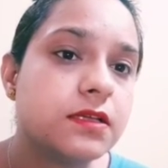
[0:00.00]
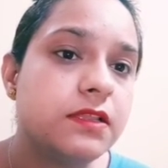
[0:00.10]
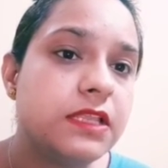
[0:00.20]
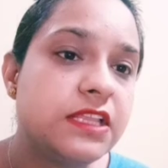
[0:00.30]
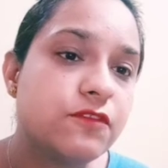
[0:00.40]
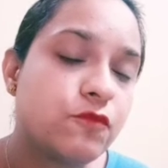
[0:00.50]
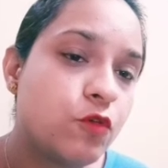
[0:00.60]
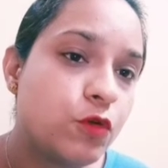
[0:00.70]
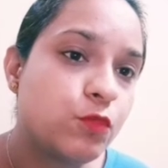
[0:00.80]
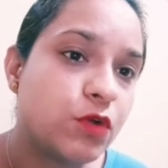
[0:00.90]
in the
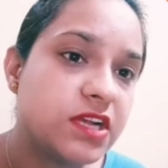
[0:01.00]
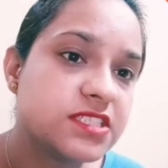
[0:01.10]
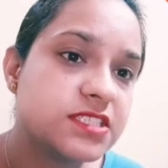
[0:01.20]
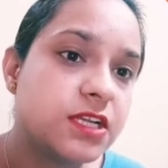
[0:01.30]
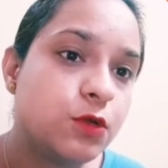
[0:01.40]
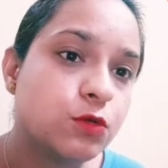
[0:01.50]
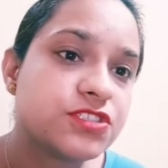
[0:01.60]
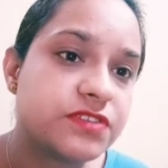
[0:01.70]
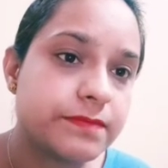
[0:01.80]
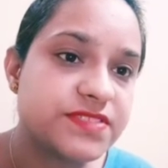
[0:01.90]
4 points the dough
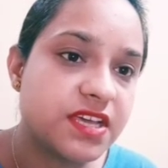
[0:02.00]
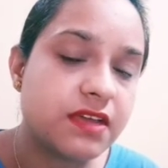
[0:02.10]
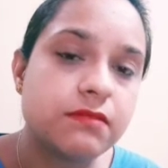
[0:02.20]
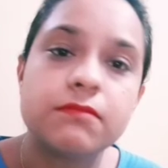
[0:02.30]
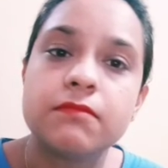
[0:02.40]
strips are